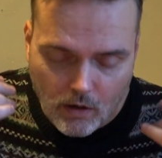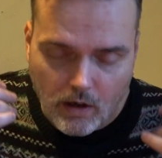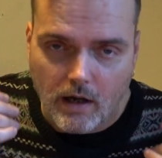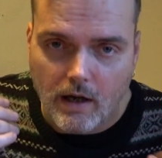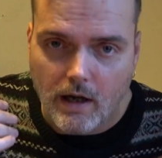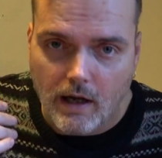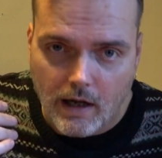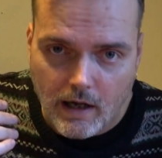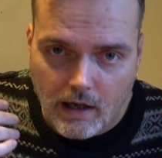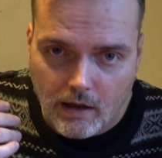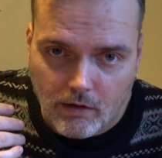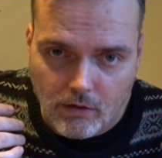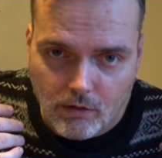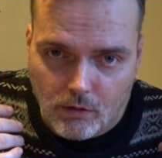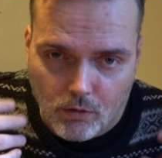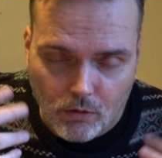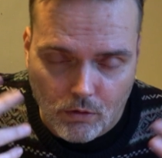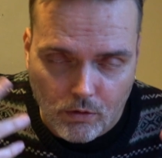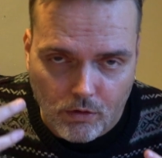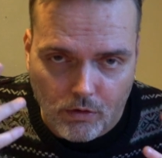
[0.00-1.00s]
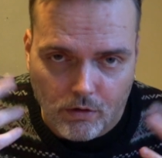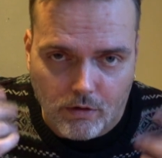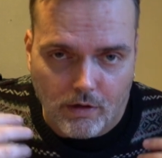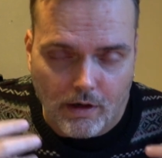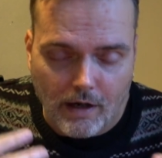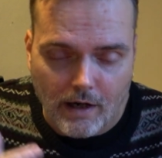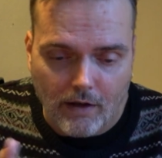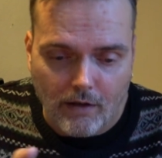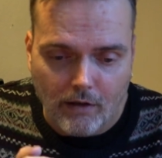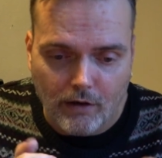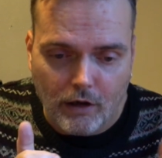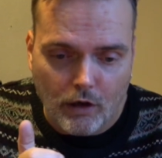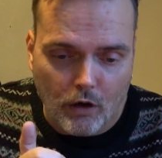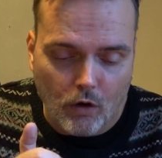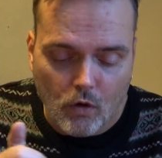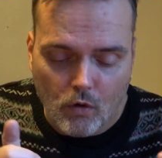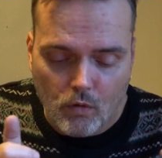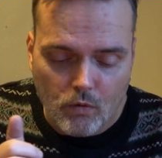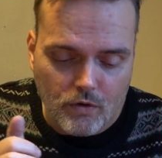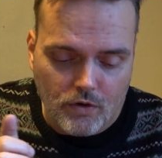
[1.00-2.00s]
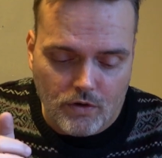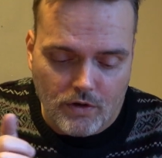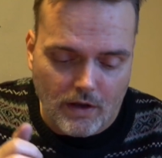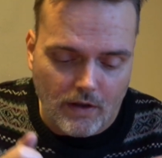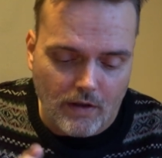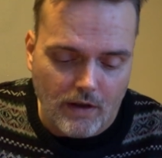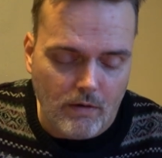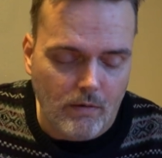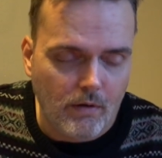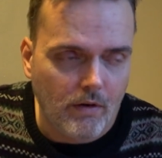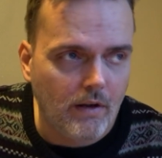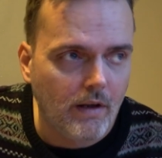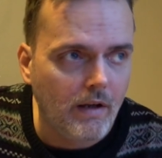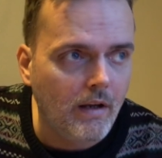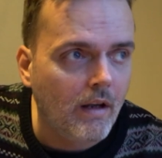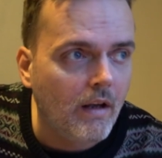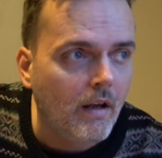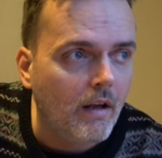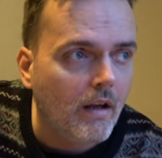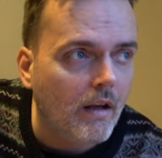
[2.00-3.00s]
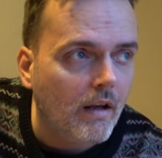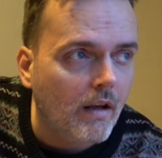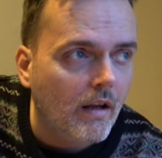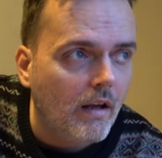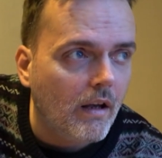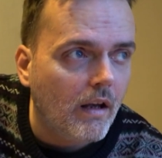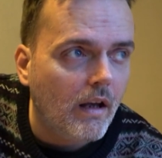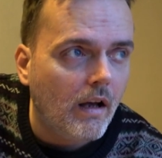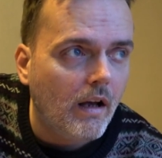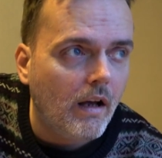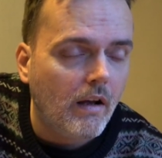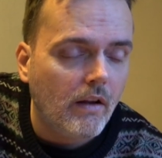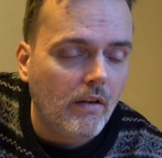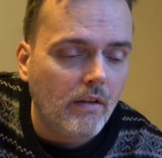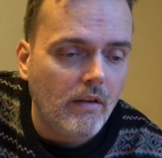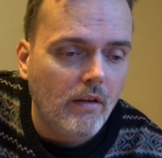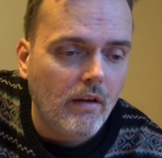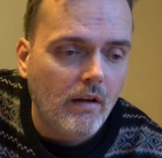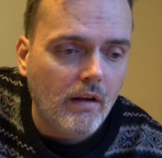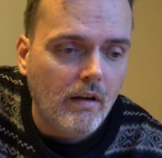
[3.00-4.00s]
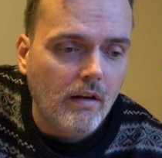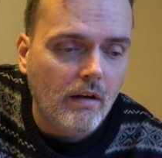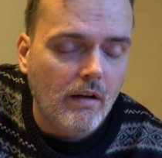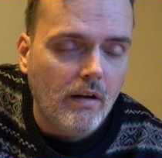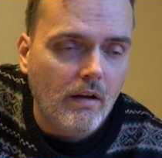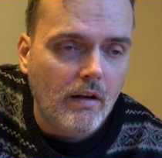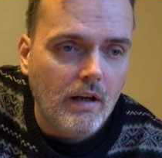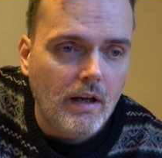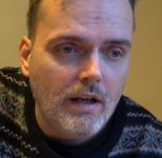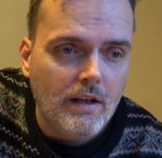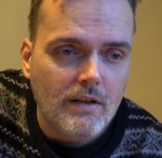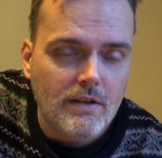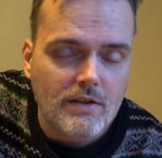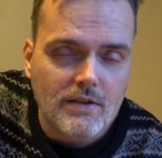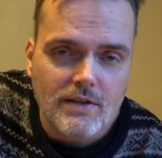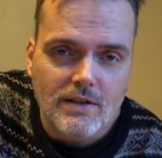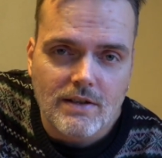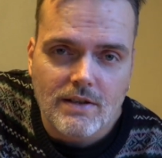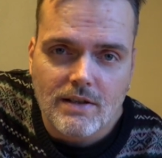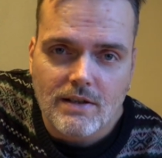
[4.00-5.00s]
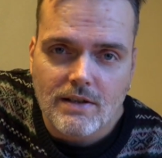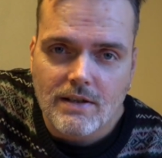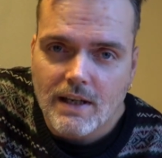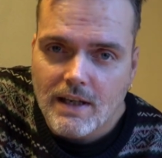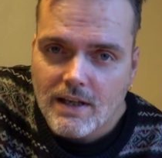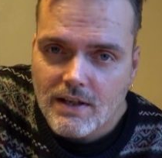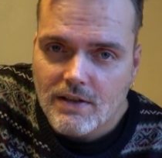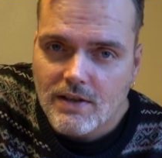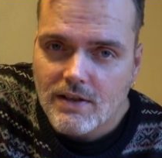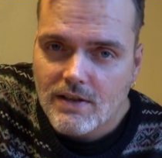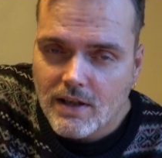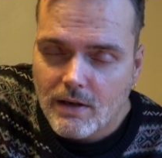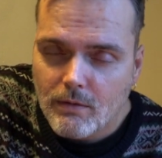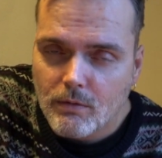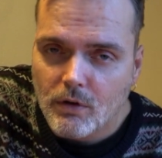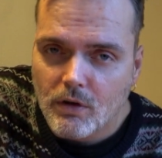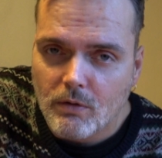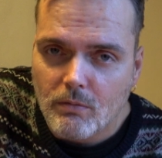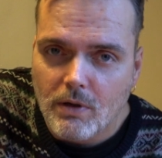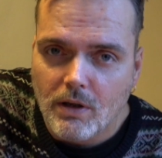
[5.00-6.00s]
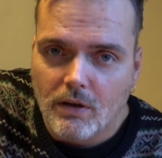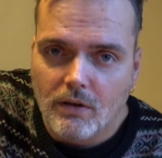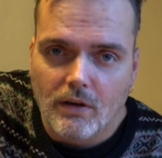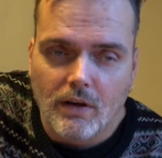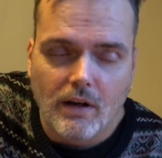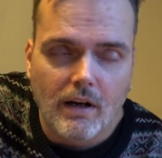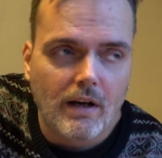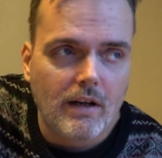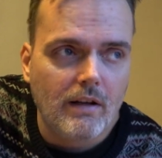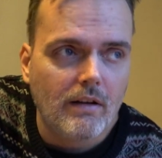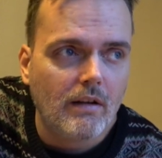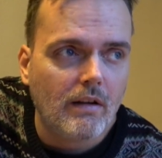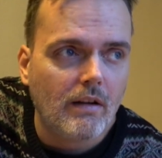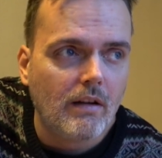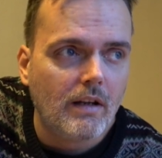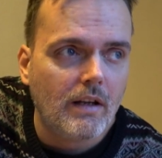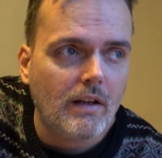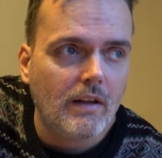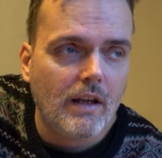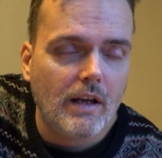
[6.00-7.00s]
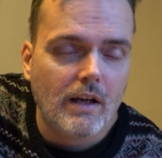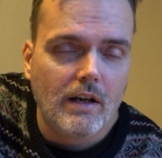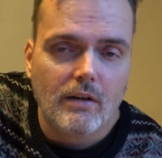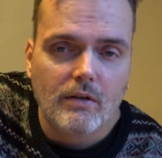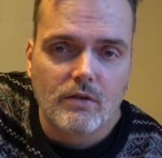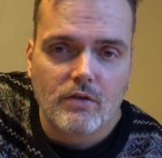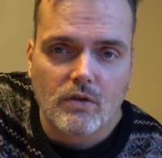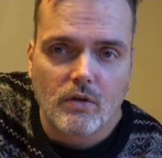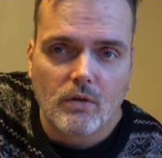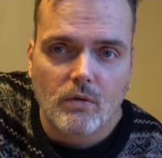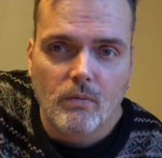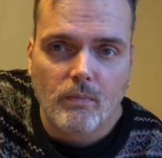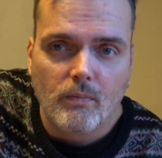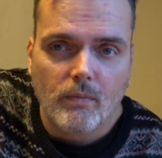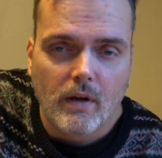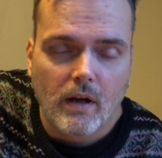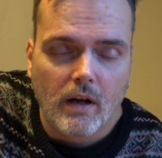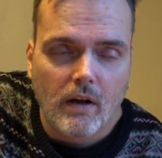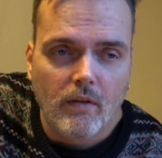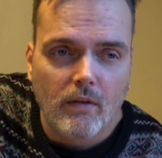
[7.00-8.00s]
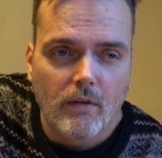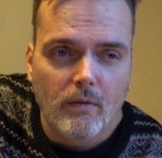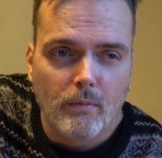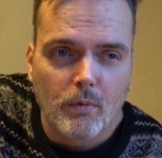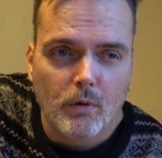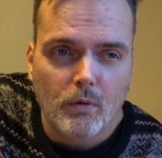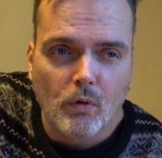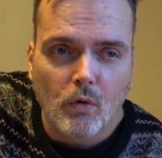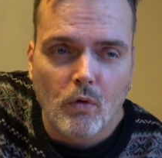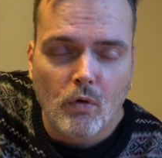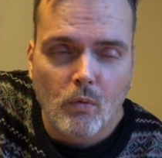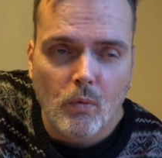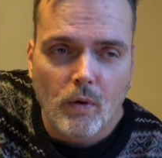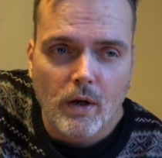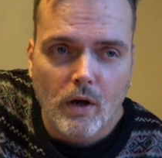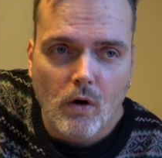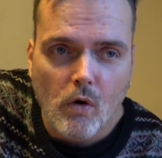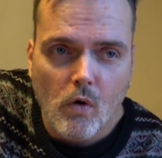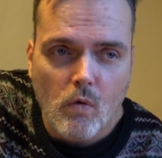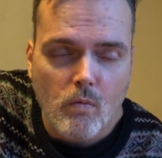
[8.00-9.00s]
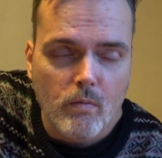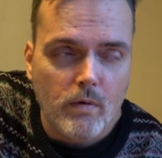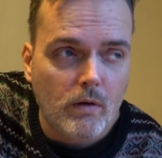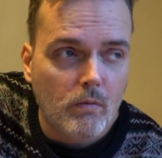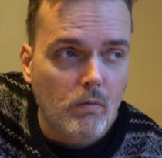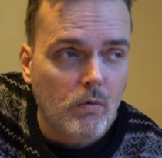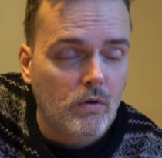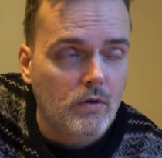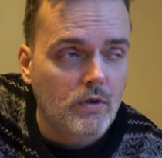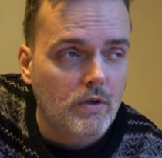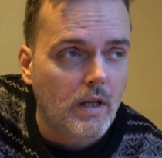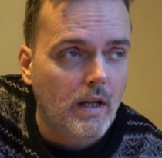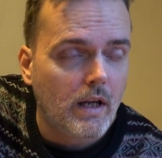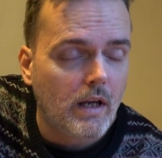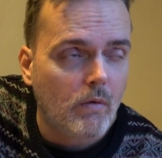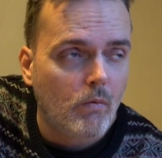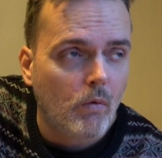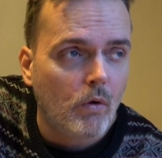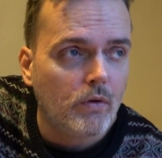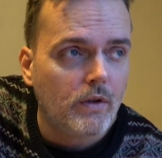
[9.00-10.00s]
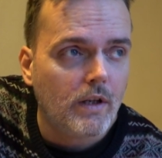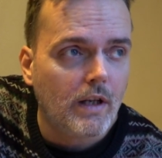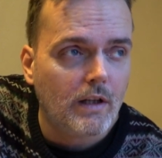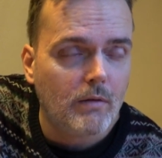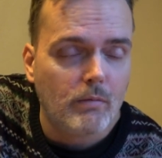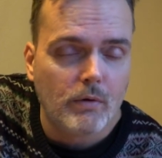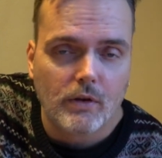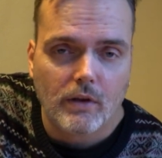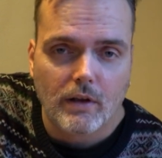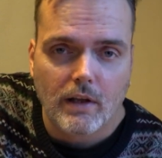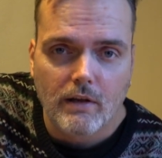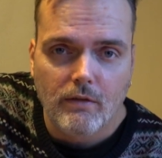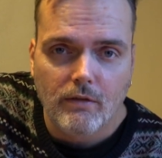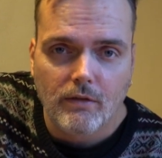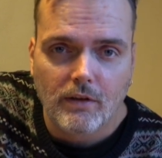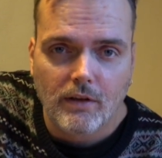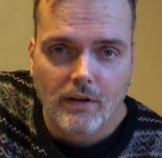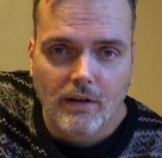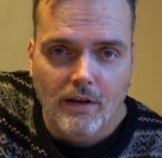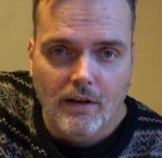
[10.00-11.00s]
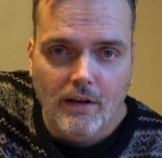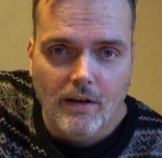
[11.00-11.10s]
hat and gloves and everything, and in 60-70 meter high in the air. So, but on the way home it was like 1 kilometer left.